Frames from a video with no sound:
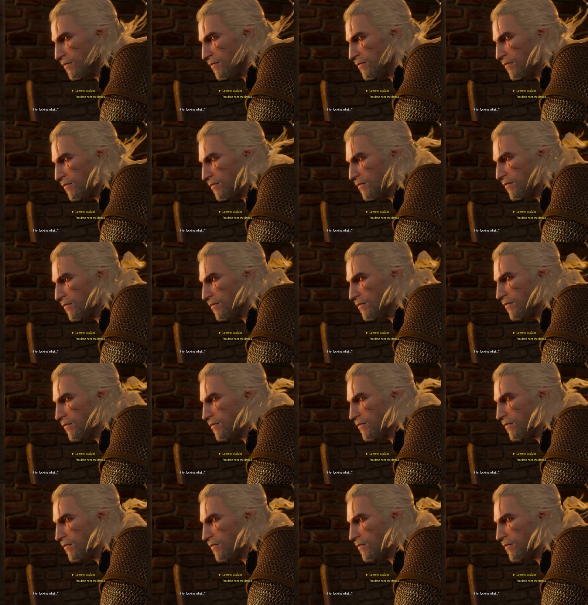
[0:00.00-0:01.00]

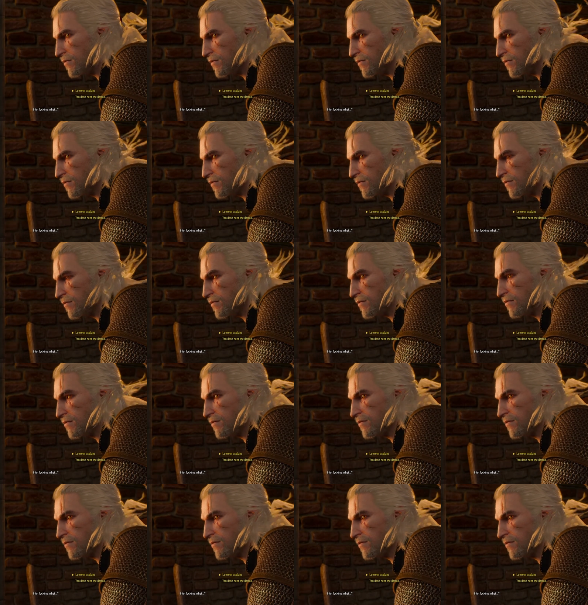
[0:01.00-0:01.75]
[no speech]